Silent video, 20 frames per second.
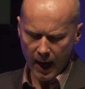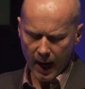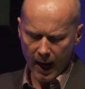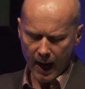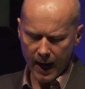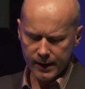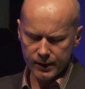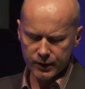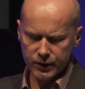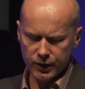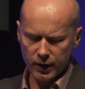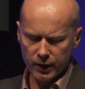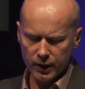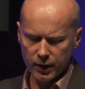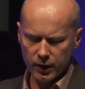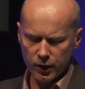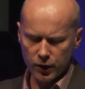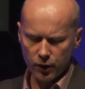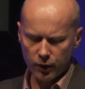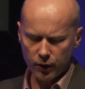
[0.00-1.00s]
And
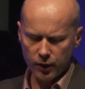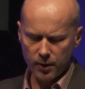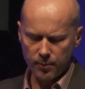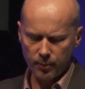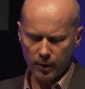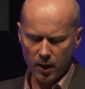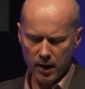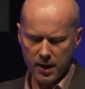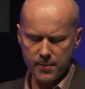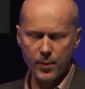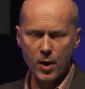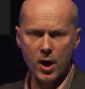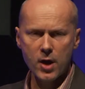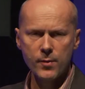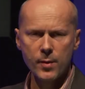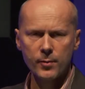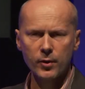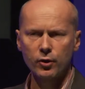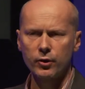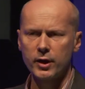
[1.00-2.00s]
you can apply
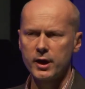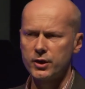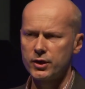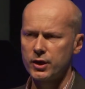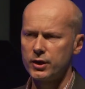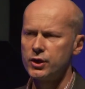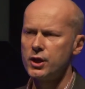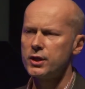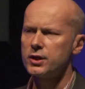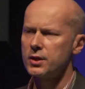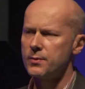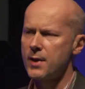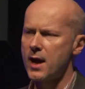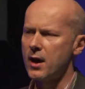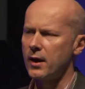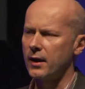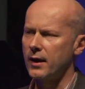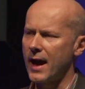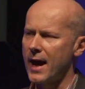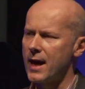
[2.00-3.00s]
biomimicry to just
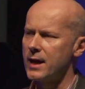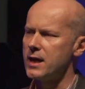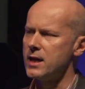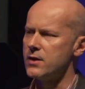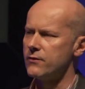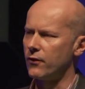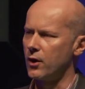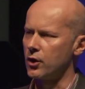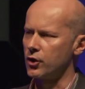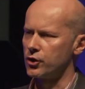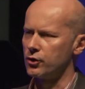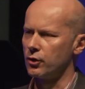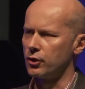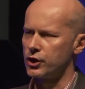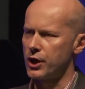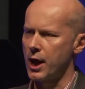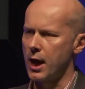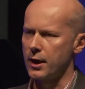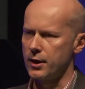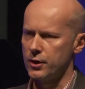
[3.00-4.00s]
about any functional
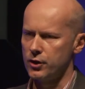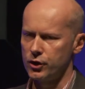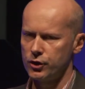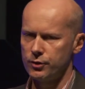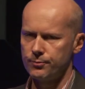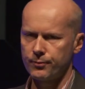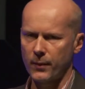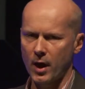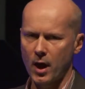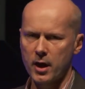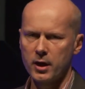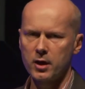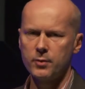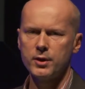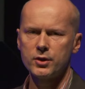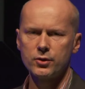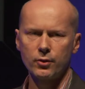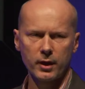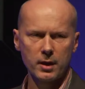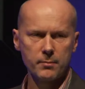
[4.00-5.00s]
challenge. I'm going to
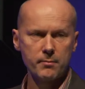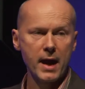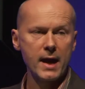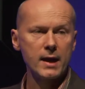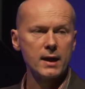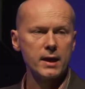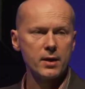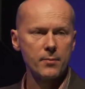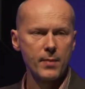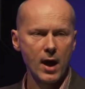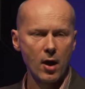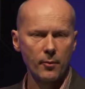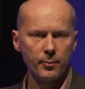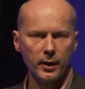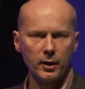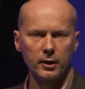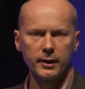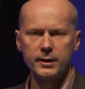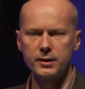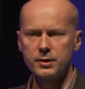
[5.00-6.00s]
be talking mainly about
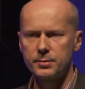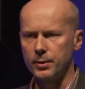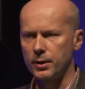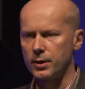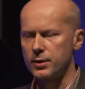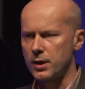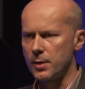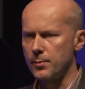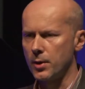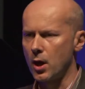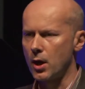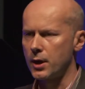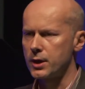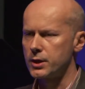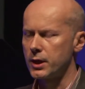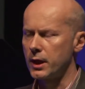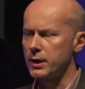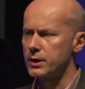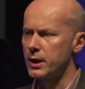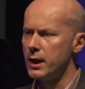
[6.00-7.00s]
buildings because I'm an
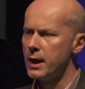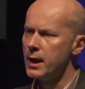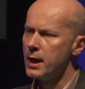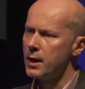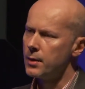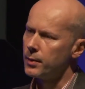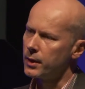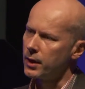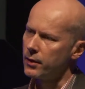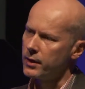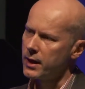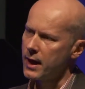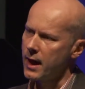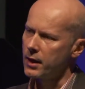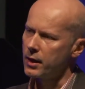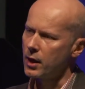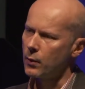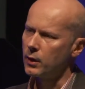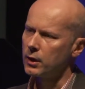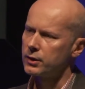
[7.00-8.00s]
architect, but at the
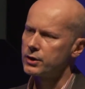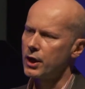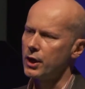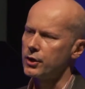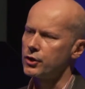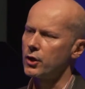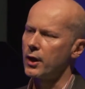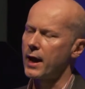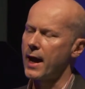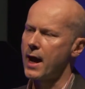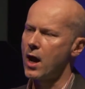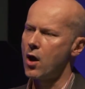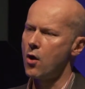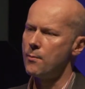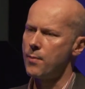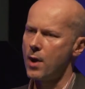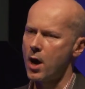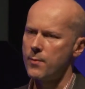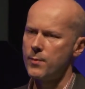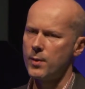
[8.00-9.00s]
end I will touch on how
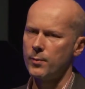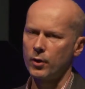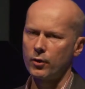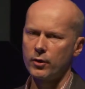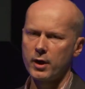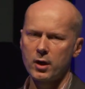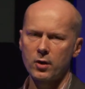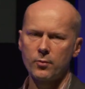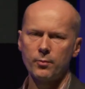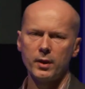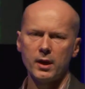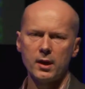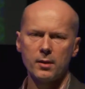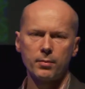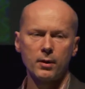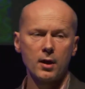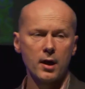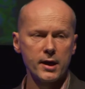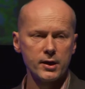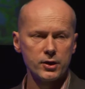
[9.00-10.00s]
biomimicry can be
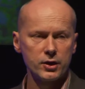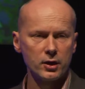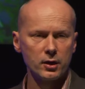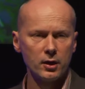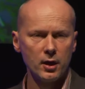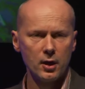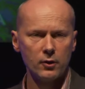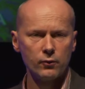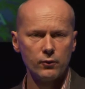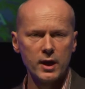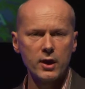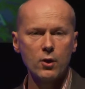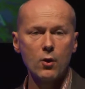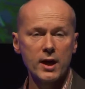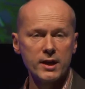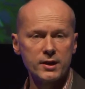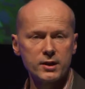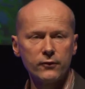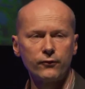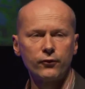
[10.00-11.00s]
applied to really
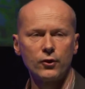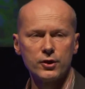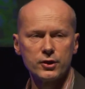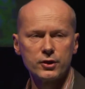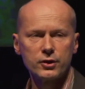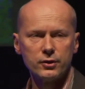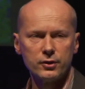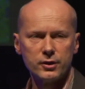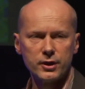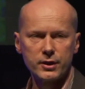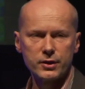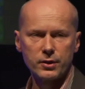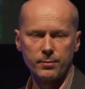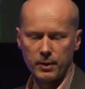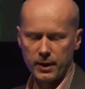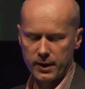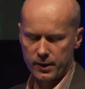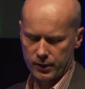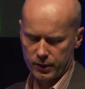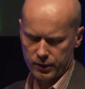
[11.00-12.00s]
quite different
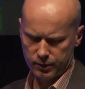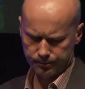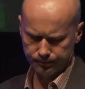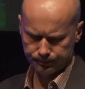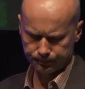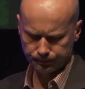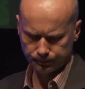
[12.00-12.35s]
disciplines.